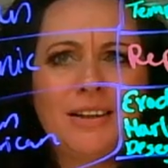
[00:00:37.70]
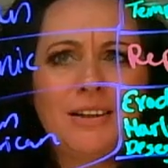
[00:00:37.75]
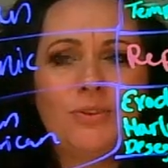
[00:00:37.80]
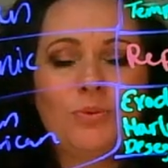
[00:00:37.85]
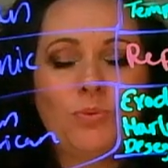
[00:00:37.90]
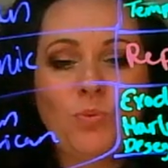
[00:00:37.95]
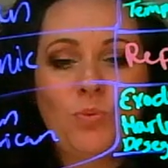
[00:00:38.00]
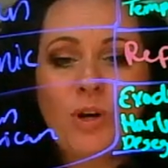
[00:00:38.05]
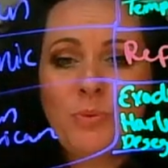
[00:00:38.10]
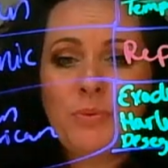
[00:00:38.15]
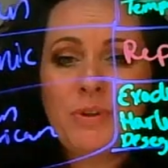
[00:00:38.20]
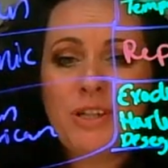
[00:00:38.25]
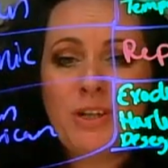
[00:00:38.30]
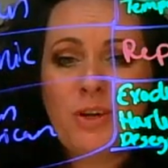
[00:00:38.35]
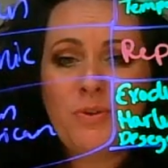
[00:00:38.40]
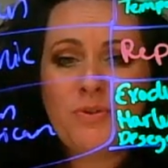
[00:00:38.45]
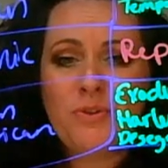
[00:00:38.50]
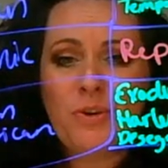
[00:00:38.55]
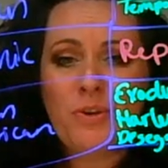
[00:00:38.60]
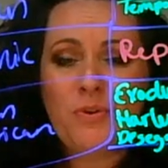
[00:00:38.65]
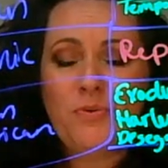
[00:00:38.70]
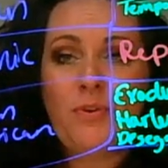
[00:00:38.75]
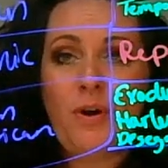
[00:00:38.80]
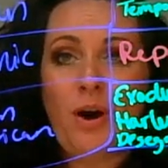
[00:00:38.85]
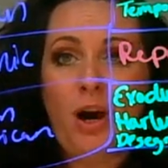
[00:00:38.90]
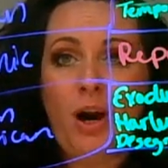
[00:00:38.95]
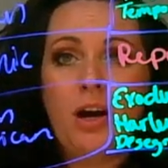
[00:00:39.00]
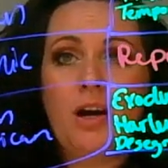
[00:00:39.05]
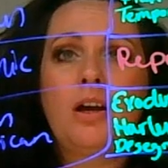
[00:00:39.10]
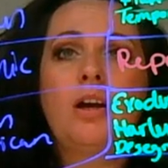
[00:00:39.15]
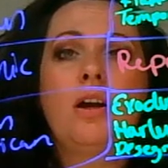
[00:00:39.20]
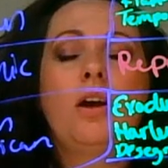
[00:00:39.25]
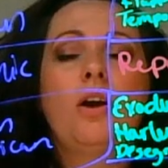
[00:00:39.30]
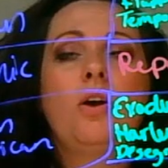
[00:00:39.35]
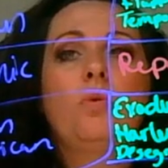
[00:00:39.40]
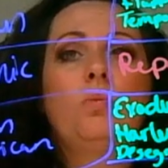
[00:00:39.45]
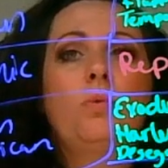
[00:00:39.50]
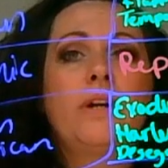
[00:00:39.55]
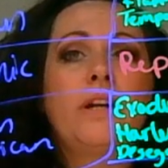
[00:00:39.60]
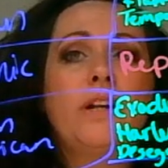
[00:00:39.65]
What do we know so far?
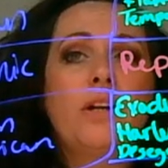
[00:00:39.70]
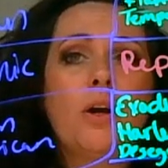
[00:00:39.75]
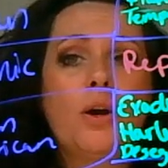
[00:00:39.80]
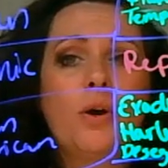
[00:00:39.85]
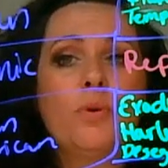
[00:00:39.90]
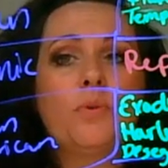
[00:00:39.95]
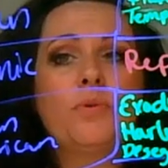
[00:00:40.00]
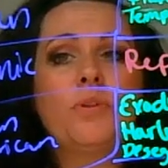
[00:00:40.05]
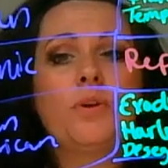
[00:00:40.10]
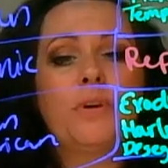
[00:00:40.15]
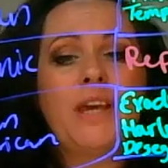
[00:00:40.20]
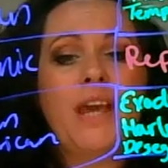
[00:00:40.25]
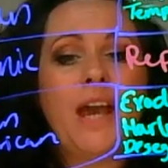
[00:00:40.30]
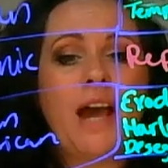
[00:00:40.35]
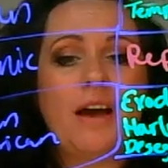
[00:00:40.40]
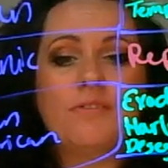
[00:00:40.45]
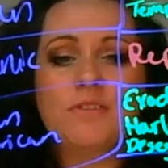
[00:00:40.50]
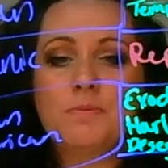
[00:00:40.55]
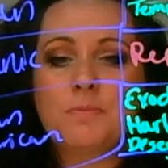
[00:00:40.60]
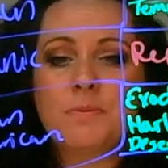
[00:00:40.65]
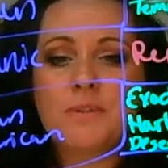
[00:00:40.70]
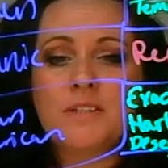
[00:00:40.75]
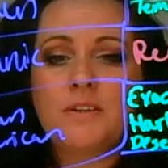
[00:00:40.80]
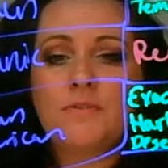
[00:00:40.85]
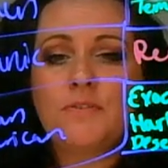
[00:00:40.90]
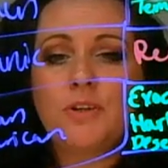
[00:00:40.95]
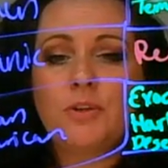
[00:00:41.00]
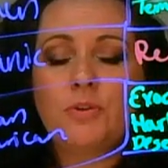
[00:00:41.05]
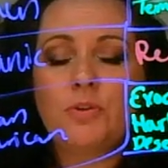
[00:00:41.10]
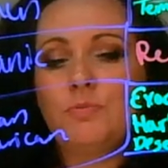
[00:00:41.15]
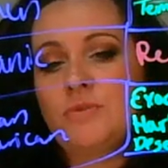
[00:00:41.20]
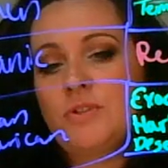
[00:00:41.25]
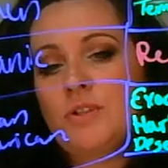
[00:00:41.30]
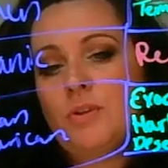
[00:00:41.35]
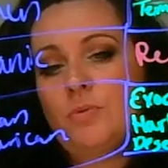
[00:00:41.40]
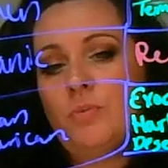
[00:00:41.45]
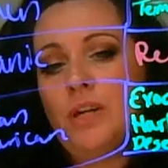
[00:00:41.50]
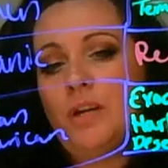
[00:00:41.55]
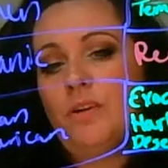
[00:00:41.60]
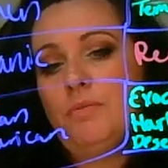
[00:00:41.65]
We know that we have specific groups that
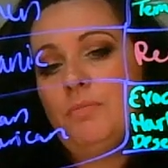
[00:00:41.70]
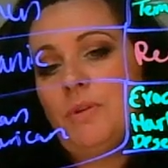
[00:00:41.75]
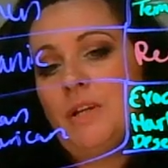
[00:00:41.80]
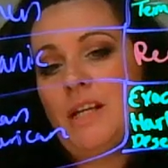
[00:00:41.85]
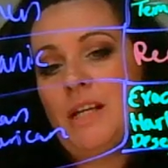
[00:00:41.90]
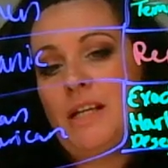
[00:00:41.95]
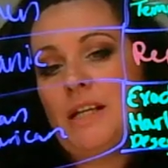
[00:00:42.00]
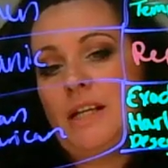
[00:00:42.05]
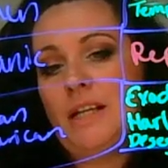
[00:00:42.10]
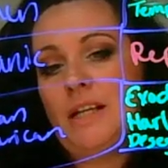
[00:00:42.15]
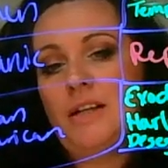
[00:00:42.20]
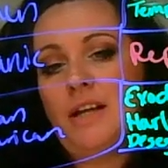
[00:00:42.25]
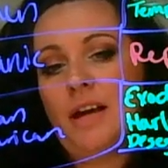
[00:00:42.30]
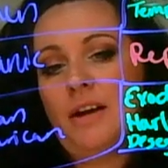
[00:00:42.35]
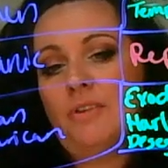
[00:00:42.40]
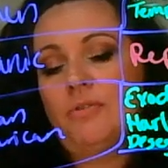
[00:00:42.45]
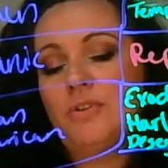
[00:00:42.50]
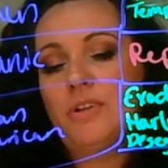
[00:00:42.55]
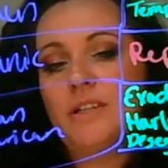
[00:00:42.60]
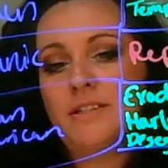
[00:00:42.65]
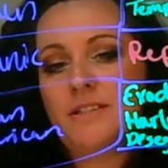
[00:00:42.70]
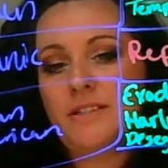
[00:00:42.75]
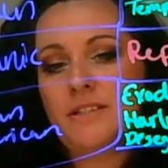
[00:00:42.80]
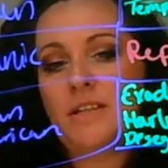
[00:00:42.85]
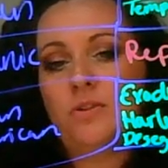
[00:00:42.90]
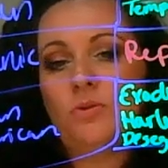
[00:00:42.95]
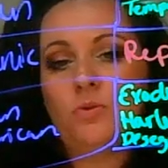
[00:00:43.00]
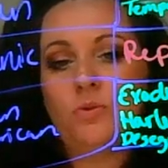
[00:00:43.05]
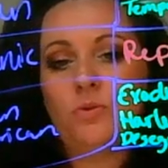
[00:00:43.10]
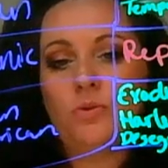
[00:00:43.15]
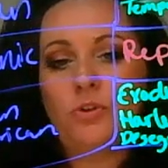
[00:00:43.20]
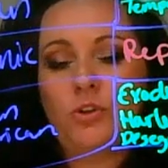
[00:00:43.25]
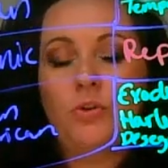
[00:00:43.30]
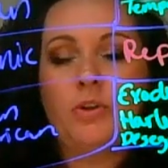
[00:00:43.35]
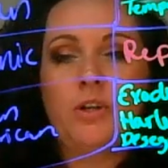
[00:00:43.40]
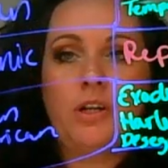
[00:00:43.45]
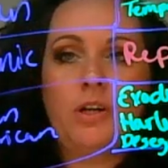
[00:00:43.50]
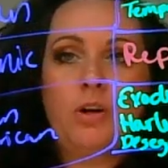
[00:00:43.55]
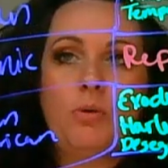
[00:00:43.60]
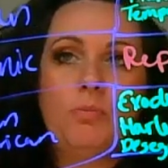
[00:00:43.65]
we have been hitting in every single
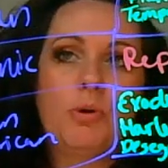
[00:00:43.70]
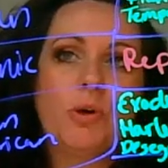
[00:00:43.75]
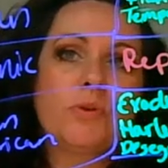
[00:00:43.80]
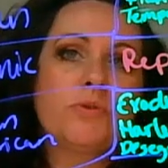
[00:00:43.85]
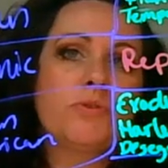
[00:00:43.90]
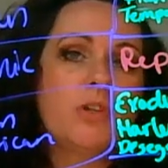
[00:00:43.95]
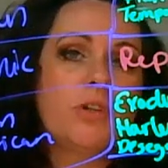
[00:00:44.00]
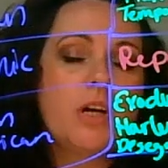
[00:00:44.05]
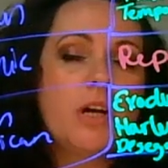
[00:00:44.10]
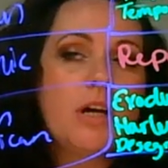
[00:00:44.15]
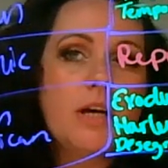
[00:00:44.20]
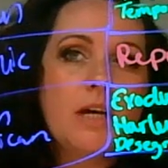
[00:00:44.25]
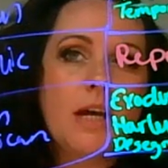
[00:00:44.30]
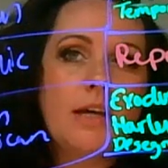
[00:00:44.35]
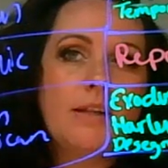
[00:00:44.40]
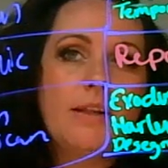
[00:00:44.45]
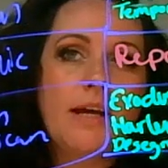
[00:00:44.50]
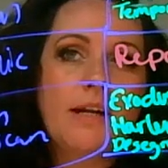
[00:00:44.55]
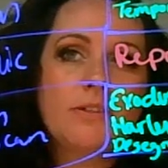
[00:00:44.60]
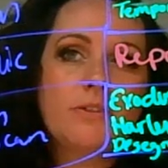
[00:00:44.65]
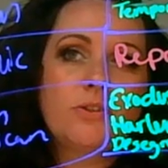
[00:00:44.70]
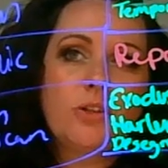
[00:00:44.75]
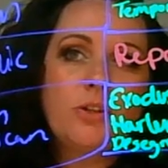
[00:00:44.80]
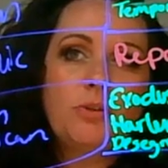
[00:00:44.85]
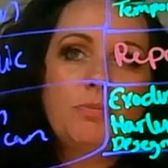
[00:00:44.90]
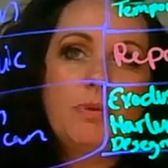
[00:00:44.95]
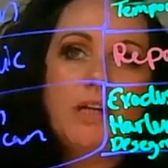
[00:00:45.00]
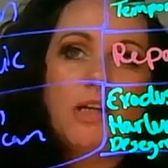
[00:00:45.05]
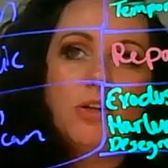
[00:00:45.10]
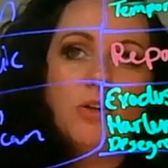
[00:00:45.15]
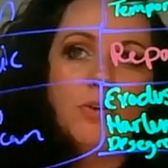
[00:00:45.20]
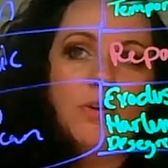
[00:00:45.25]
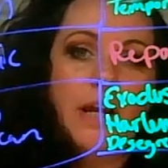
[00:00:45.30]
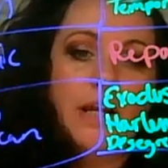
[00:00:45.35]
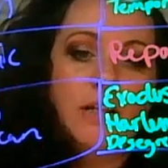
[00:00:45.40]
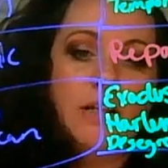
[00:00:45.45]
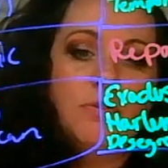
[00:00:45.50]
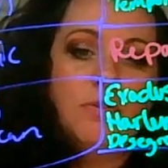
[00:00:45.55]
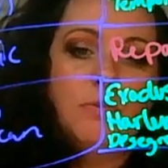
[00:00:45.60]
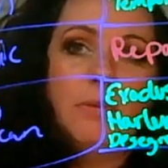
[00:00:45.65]
unit almost, and that is going to be your
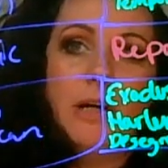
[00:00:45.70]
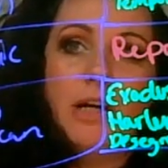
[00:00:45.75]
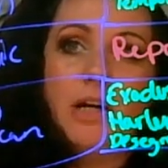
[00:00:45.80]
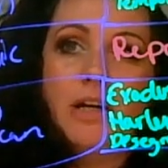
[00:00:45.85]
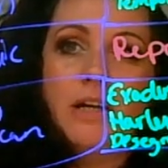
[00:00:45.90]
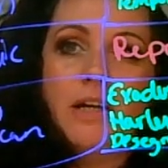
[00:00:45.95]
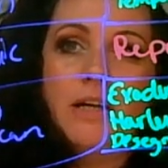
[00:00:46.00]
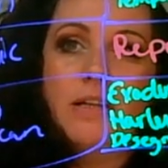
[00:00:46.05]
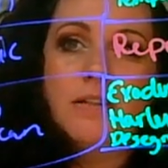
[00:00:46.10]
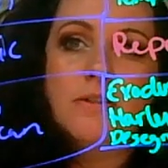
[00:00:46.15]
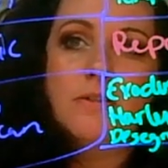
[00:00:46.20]
Native Americans,